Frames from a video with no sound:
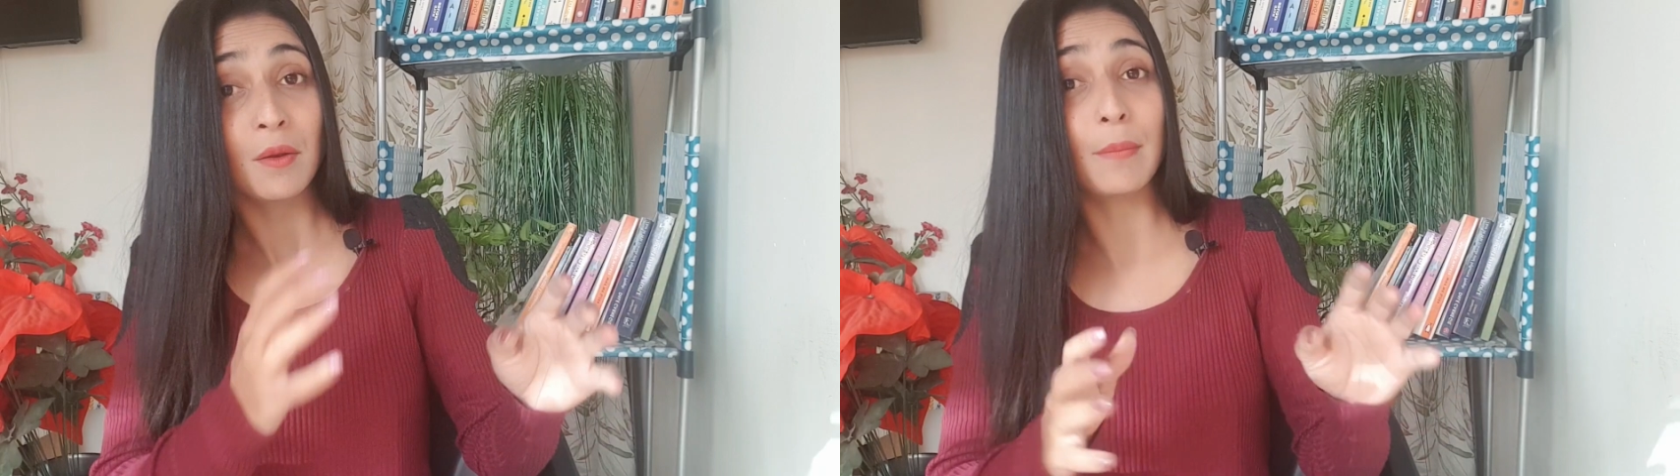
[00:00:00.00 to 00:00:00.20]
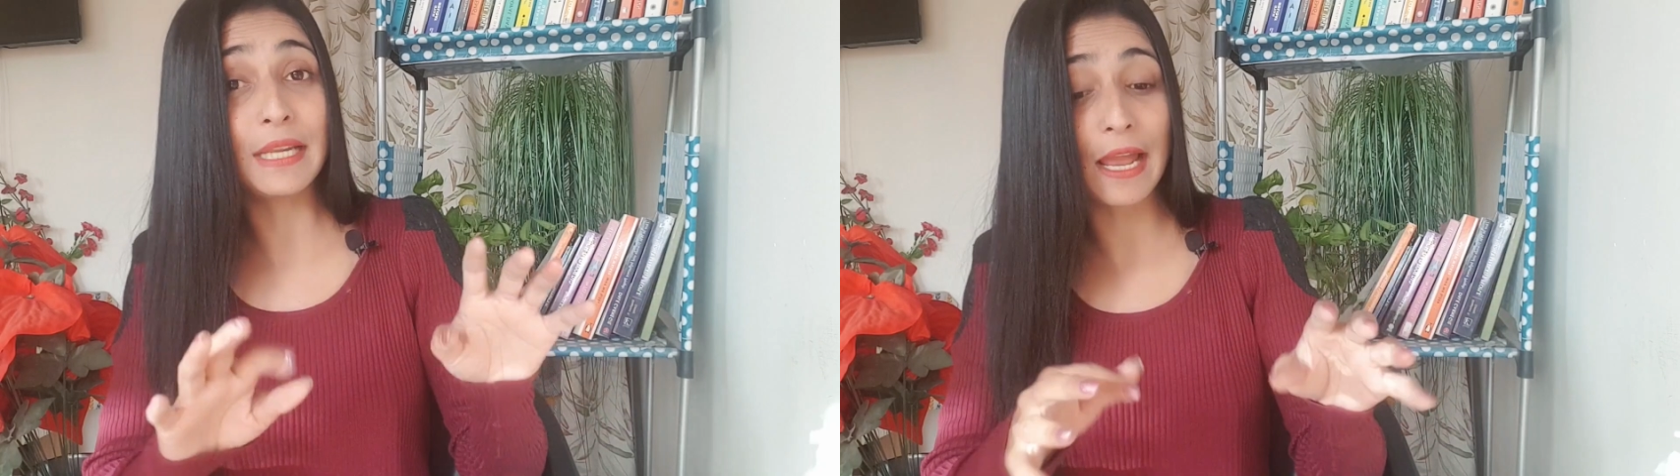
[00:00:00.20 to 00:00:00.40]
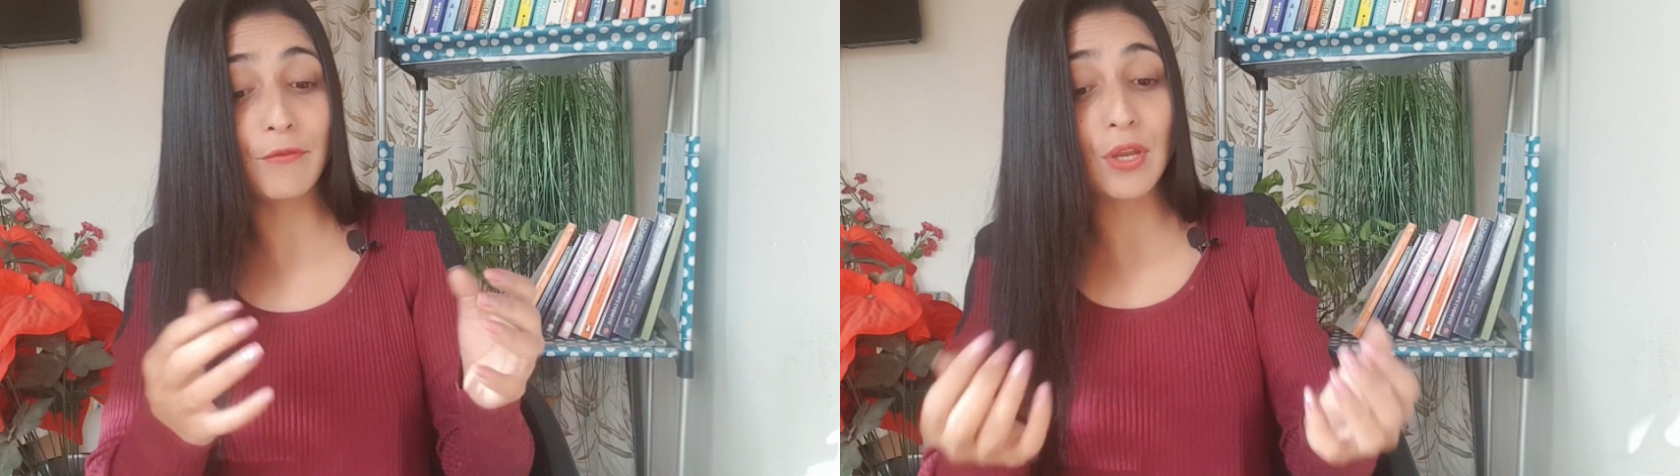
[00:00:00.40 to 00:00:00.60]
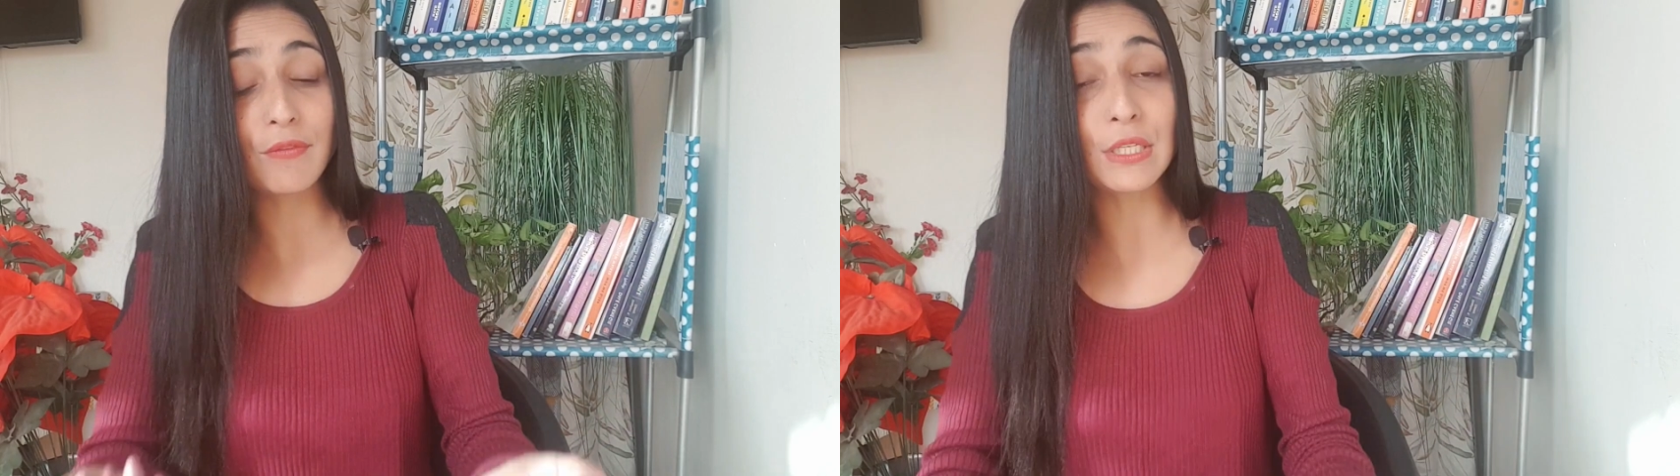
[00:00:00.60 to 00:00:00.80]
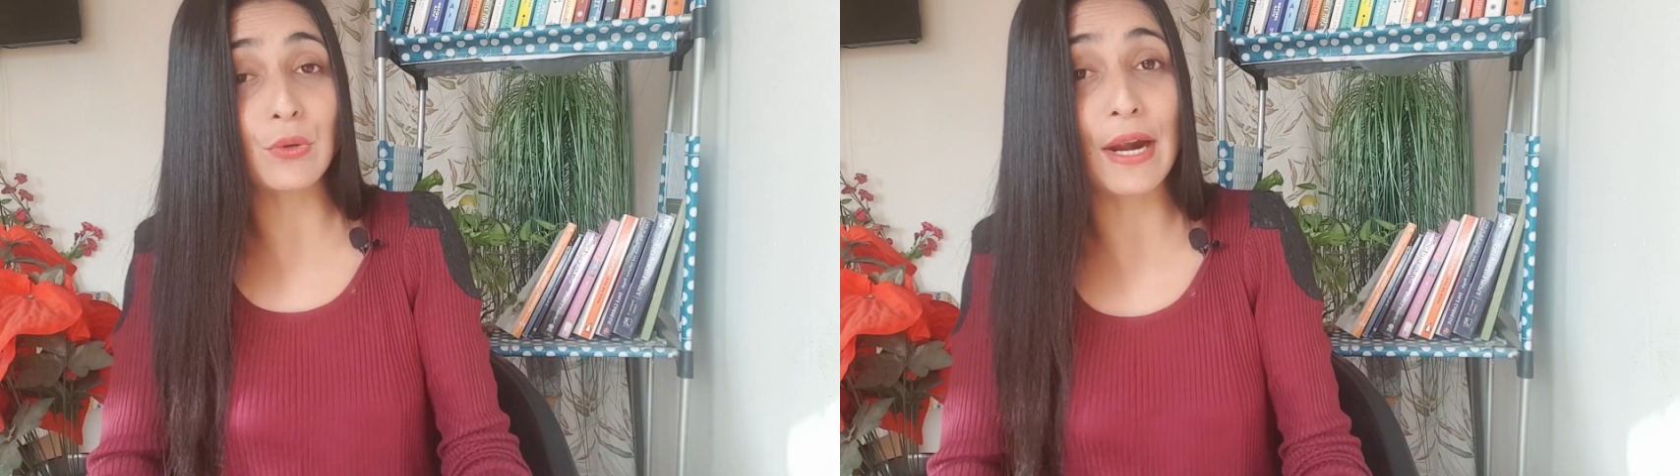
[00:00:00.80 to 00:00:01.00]
but have you
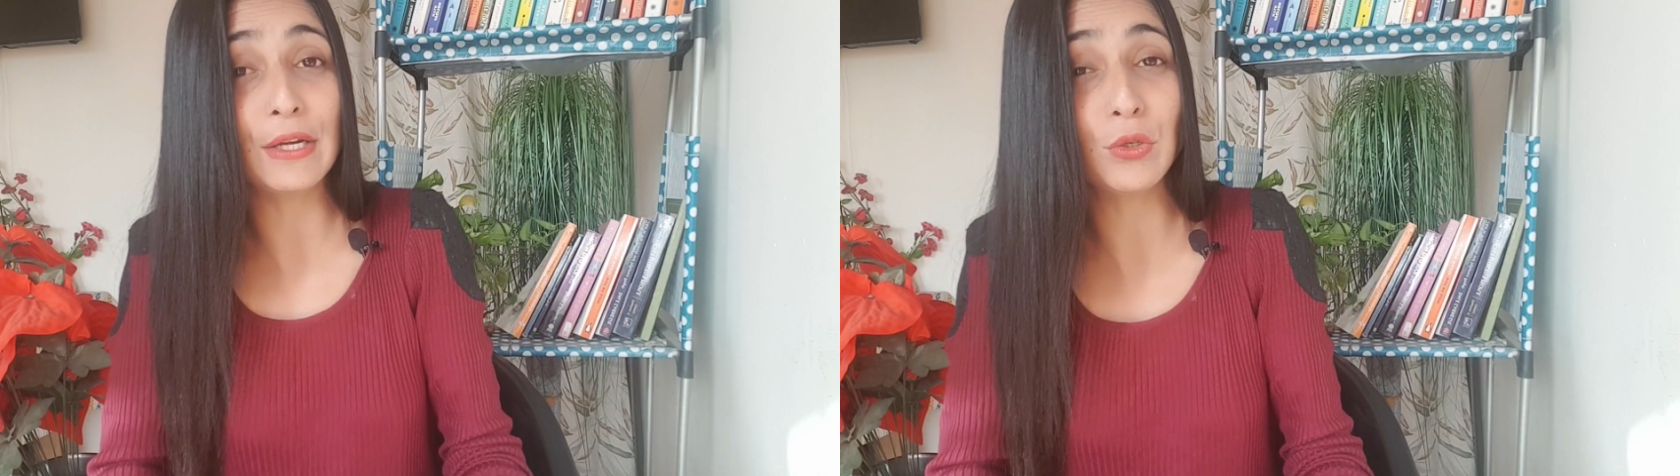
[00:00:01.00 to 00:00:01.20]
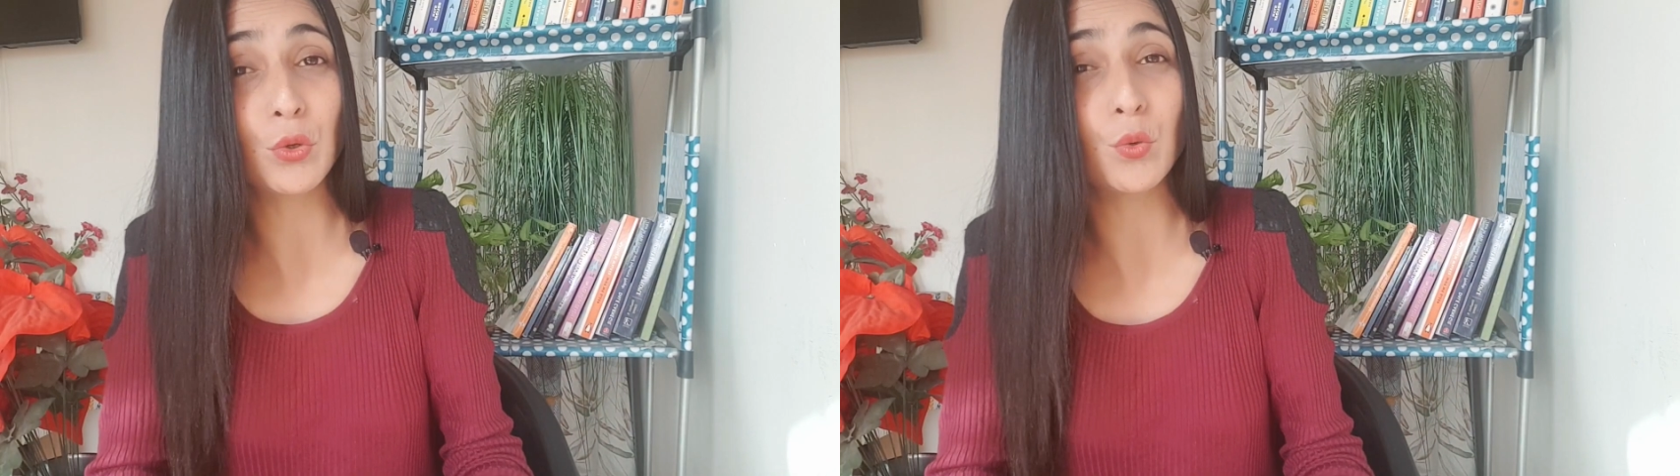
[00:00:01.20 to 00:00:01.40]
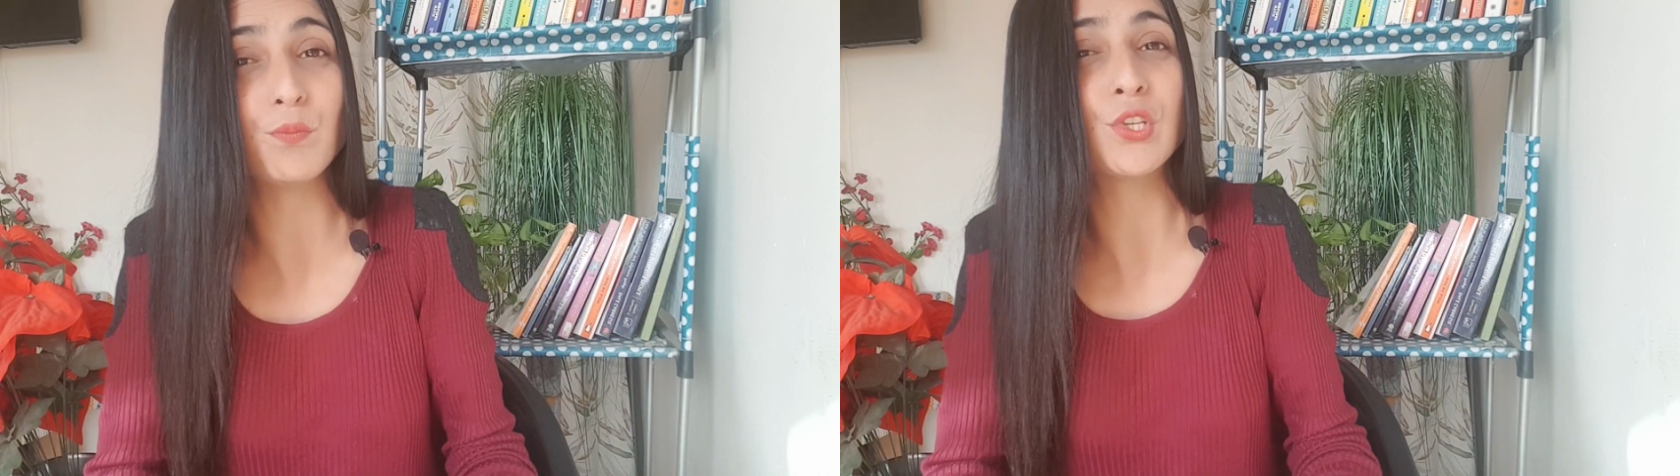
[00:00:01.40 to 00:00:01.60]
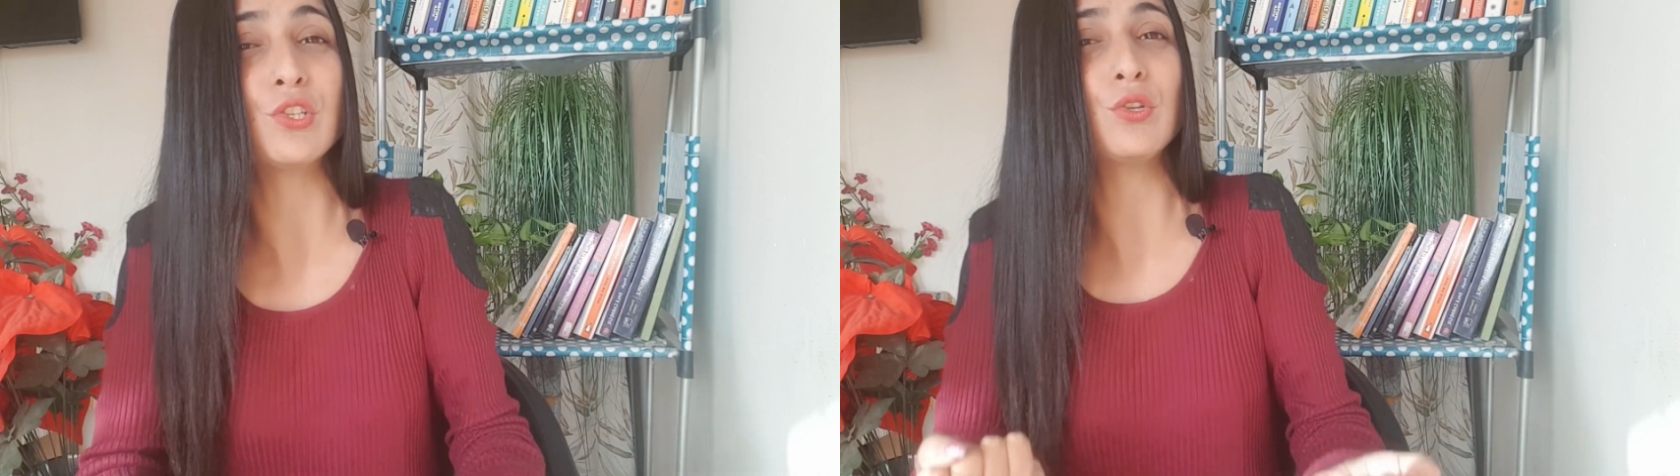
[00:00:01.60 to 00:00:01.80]
ever tried to just,